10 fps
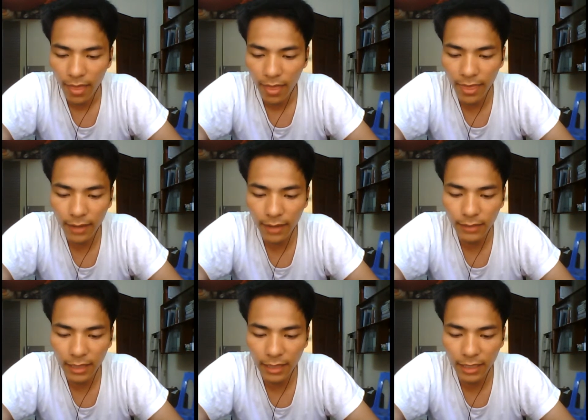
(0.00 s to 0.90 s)

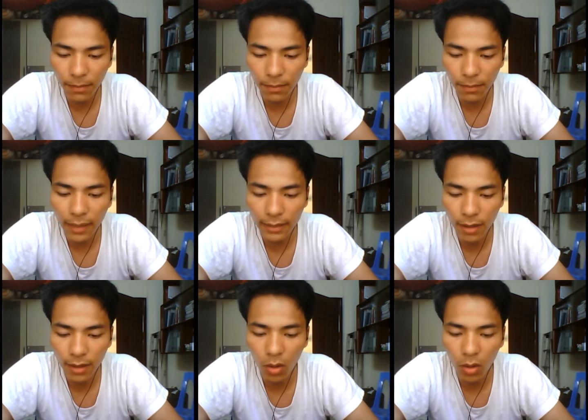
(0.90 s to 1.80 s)
Then I come back
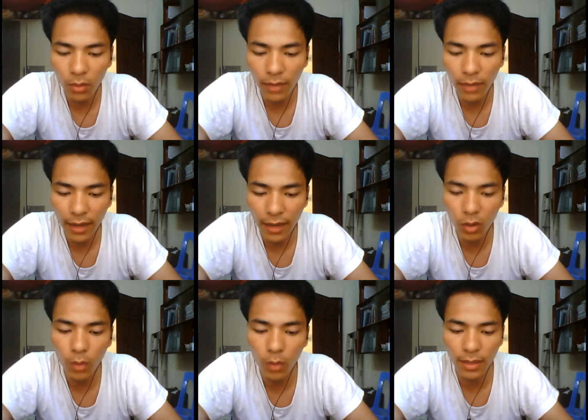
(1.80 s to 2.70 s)
home and
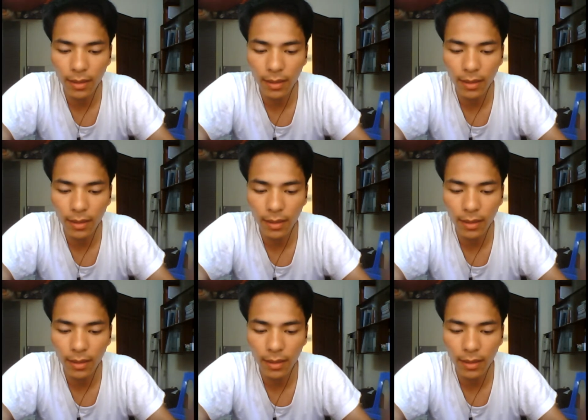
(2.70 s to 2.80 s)
cook.